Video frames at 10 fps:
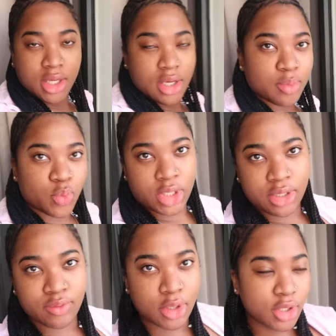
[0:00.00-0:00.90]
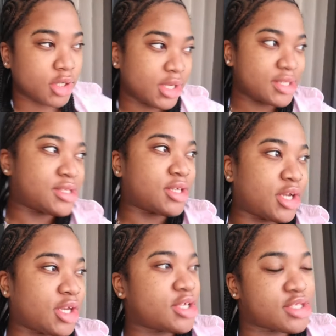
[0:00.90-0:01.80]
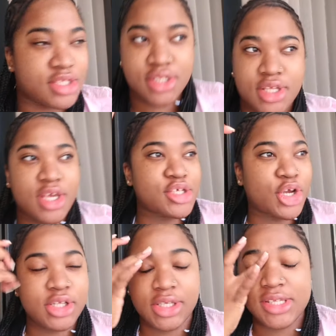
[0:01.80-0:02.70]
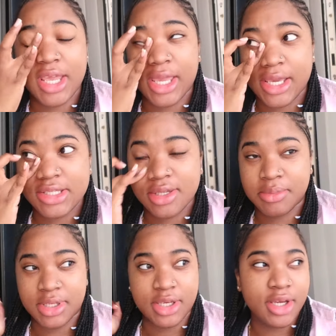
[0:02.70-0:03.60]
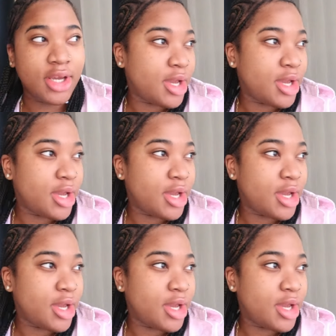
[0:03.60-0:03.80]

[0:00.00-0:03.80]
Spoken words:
The morning vlog, it's early. It's like 8 something.